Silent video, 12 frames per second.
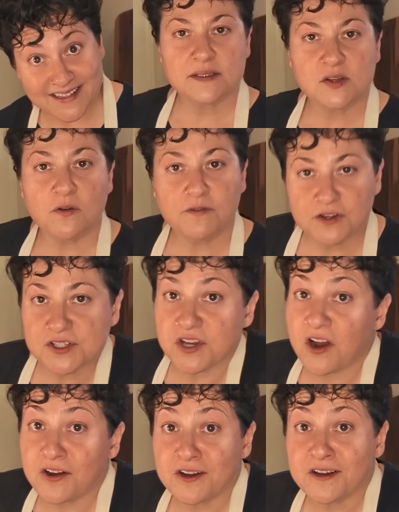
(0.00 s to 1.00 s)
So if your
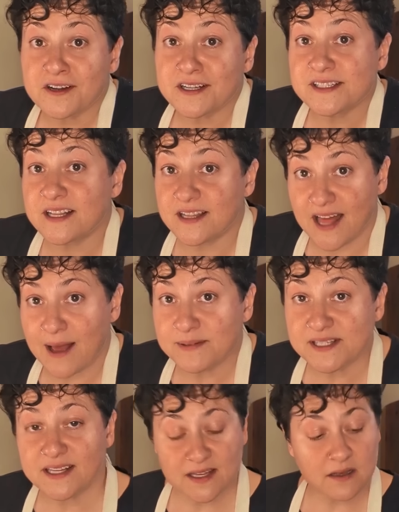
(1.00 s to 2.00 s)
starter is
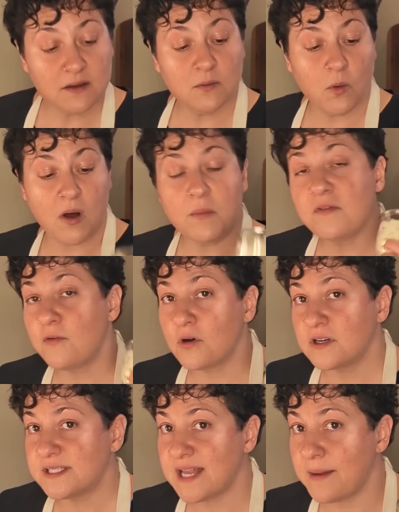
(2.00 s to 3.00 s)
collapsing well before
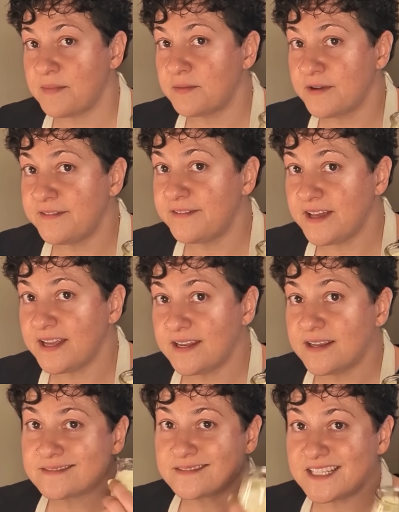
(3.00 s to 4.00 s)
it's time to refeed,
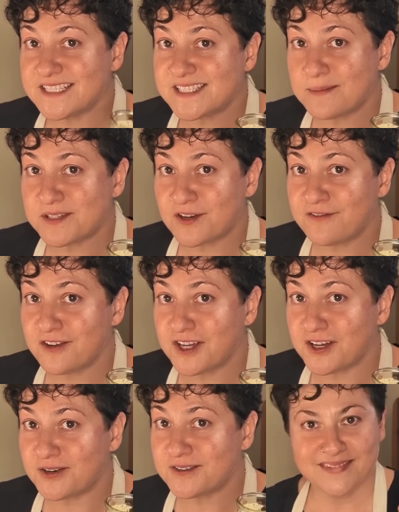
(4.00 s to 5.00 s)
these tips are for you.